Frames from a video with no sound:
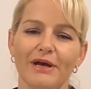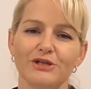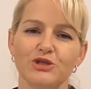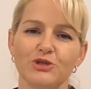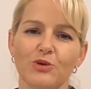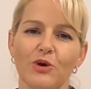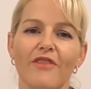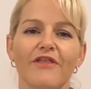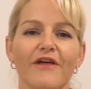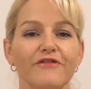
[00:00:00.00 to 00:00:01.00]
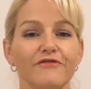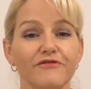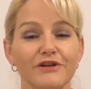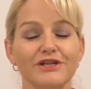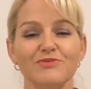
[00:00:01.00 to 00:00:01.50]
make sure that the
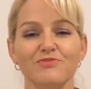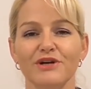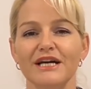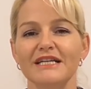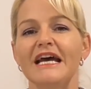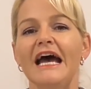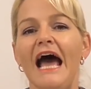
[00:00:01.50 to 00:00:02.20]
finished product